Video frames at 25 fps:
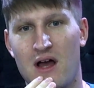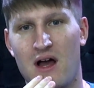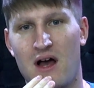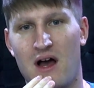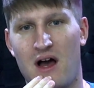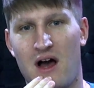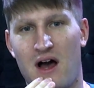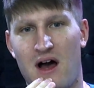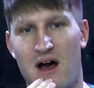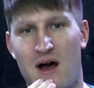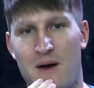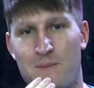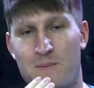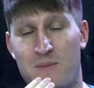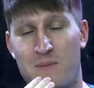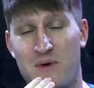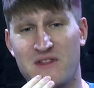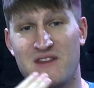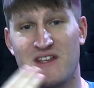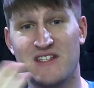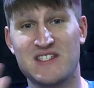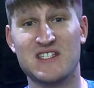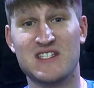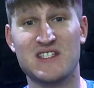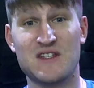But
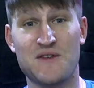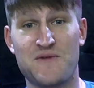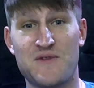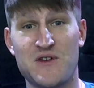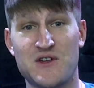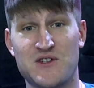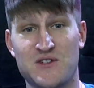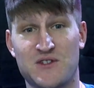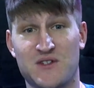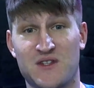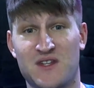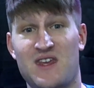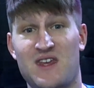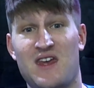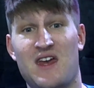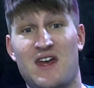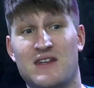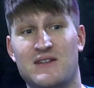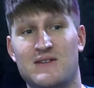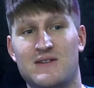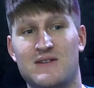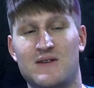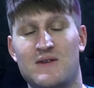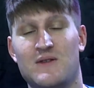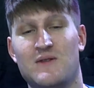this is officially
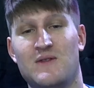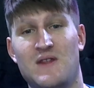it.